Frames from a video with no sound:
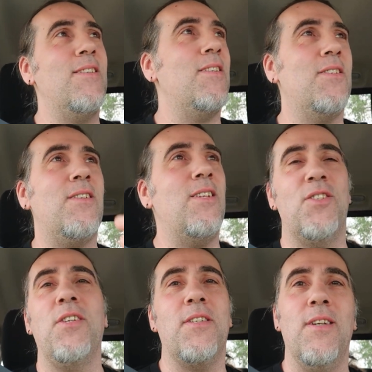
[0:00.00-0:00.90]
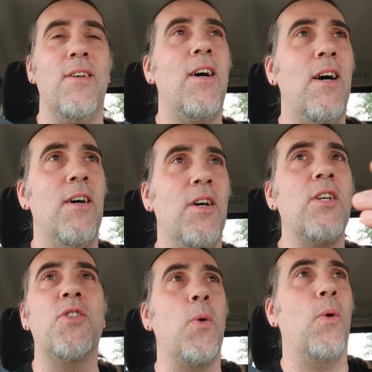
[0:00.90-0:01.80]
it's it's just a, a,
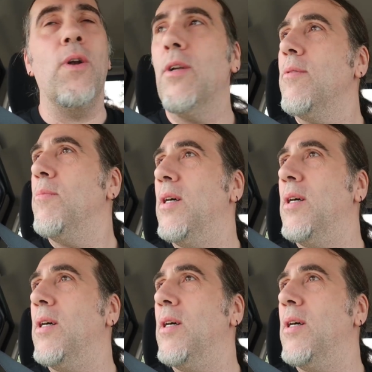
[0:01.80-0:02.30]
a store,